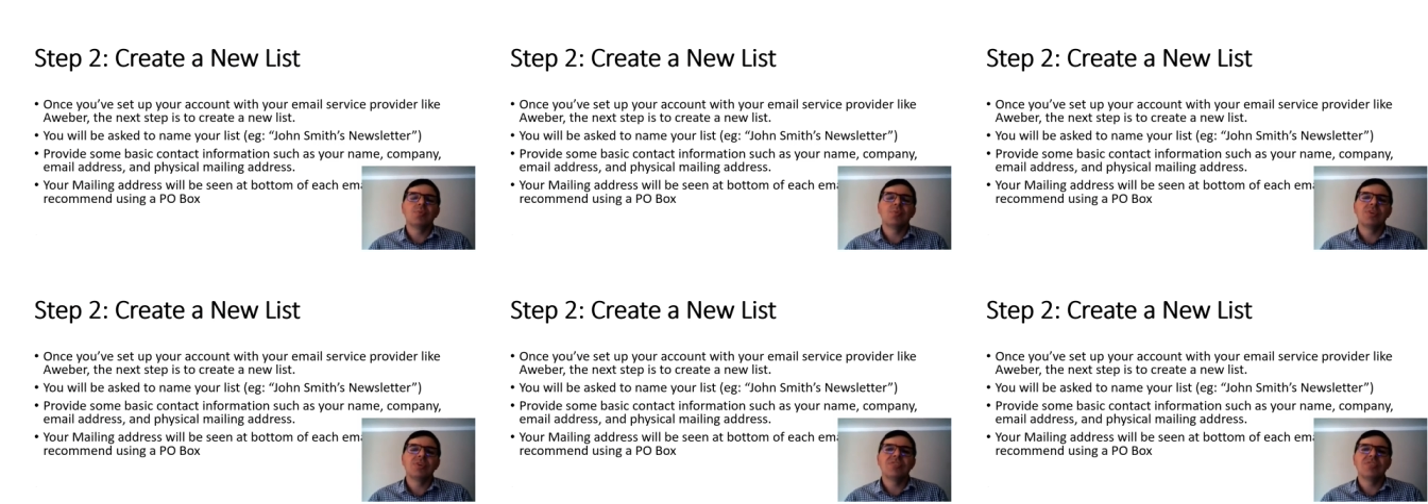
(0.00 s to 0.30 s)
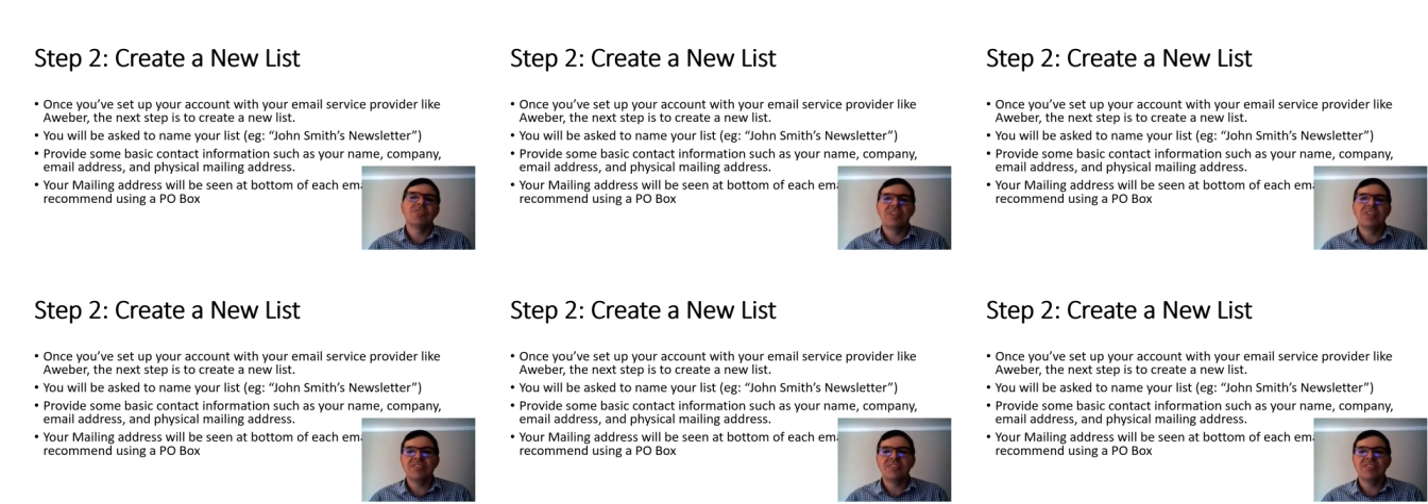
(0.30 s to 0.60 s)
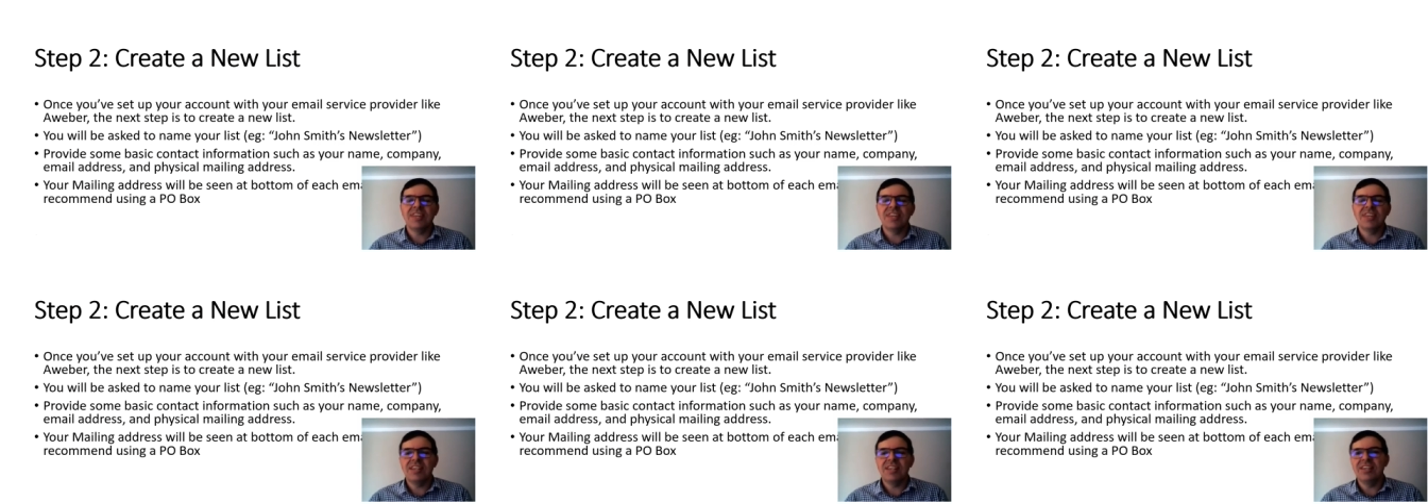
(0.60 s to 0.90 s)
which list
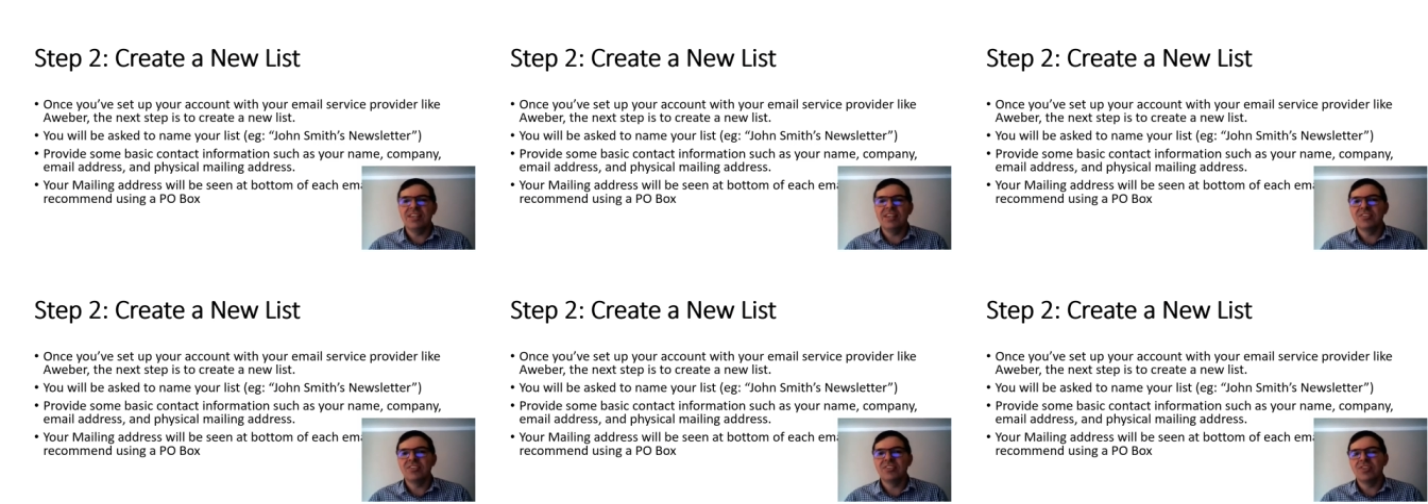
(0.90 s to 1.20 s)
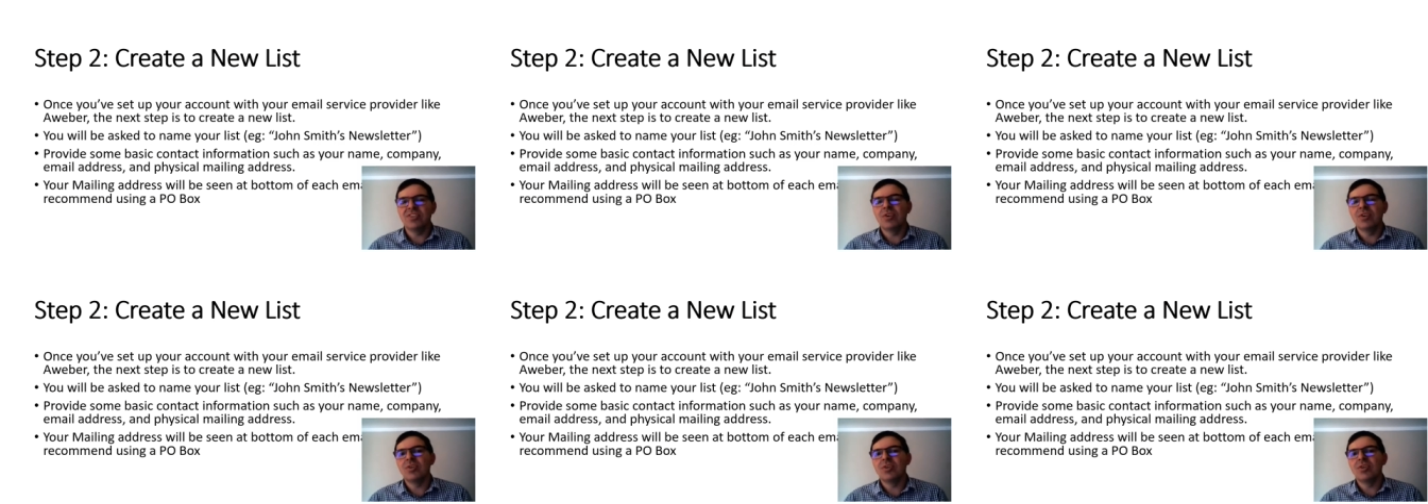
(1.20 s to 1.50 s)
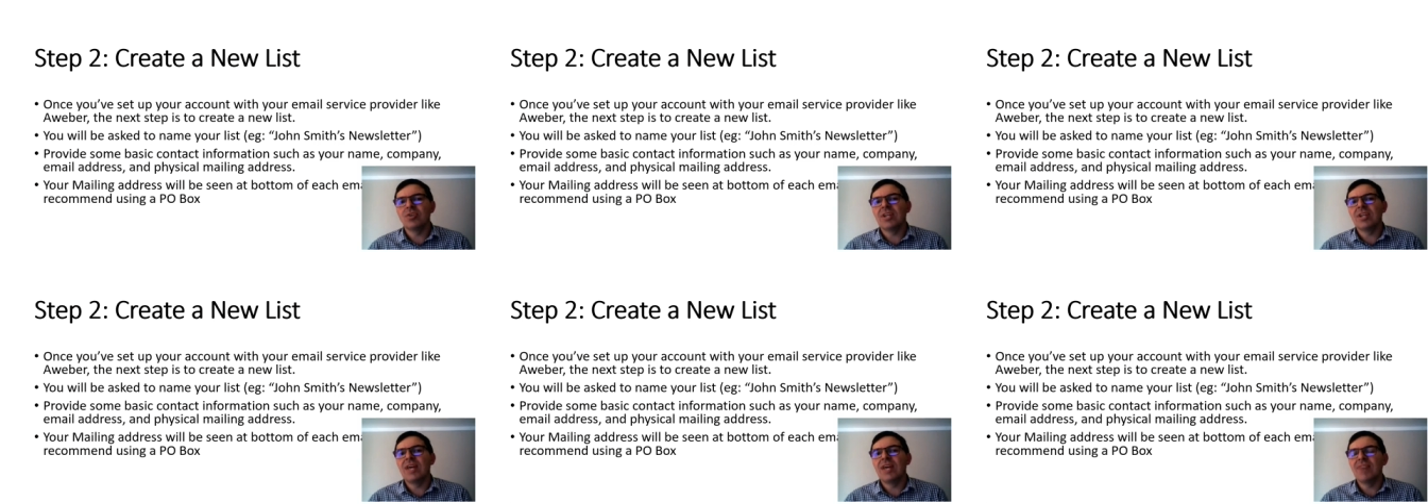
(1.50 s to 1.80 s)
that is so you
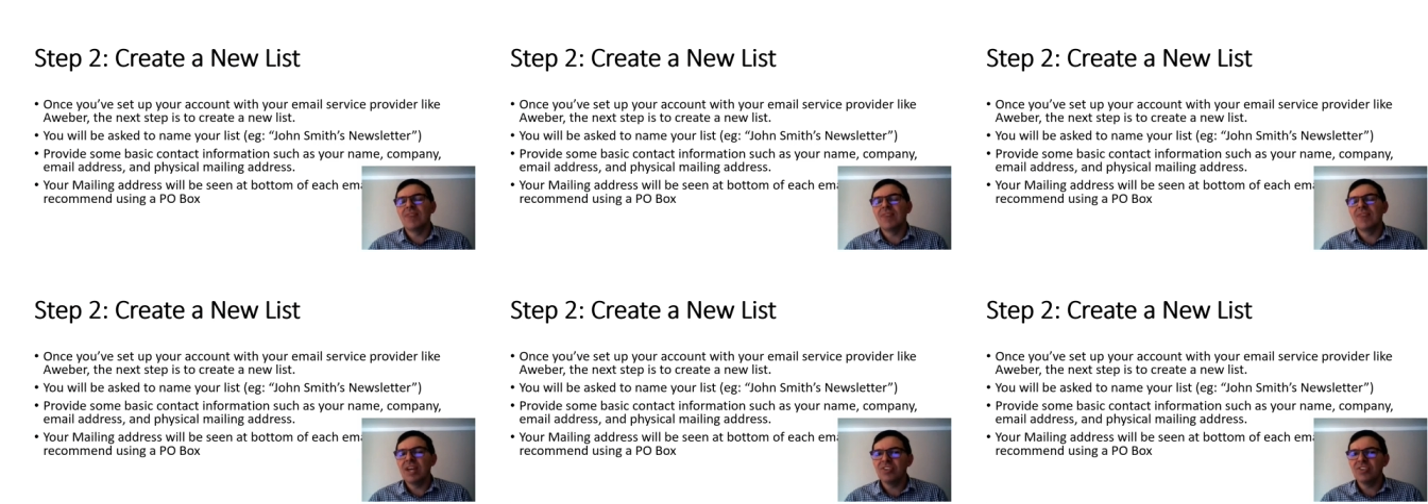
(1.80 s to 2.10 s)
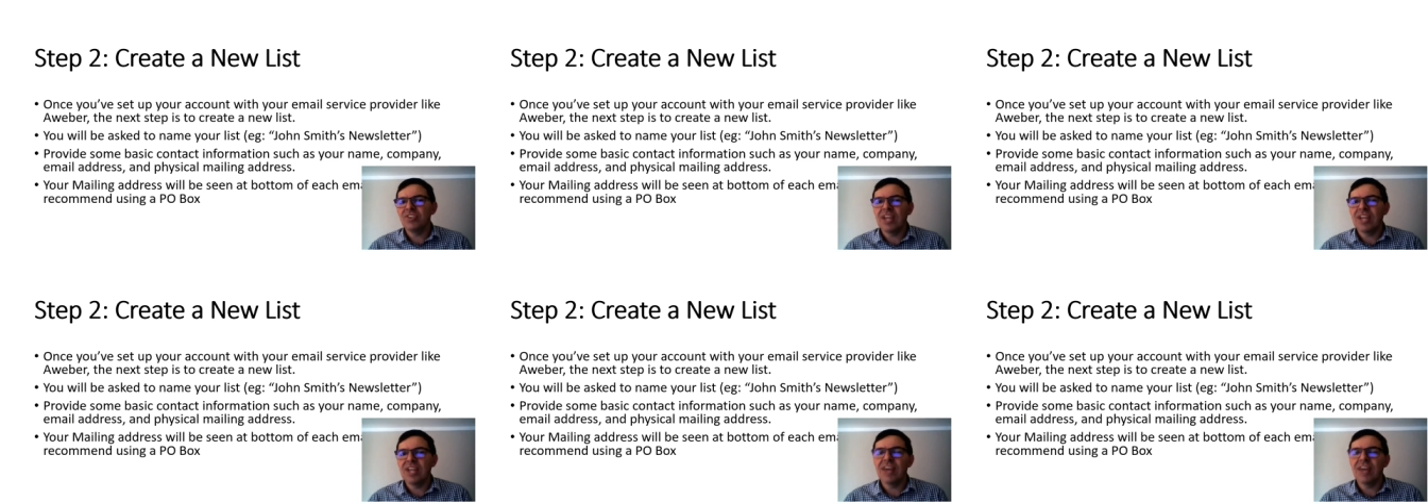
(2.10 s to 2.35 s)
can have a hashing